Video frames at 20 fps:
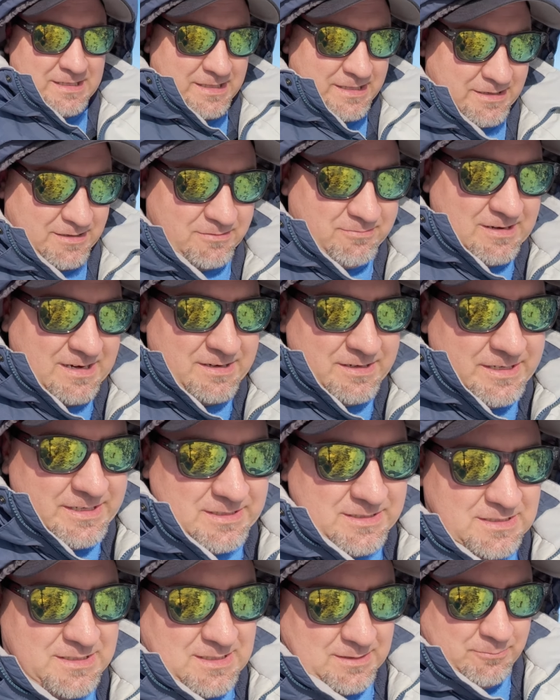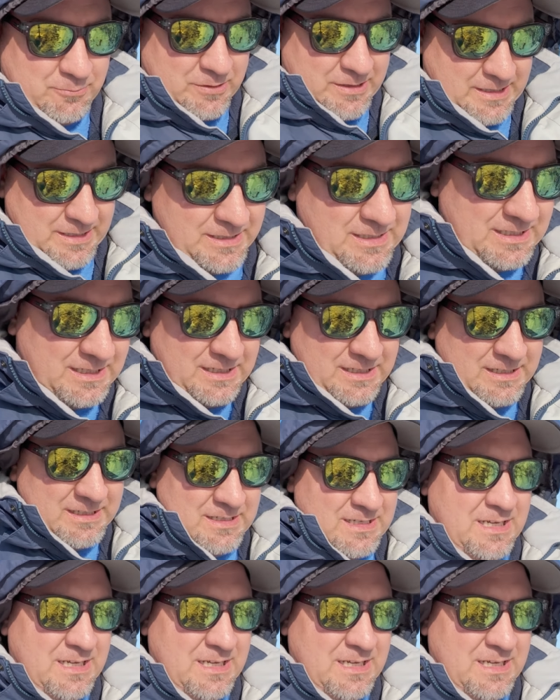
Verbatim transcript: They're around here somewhere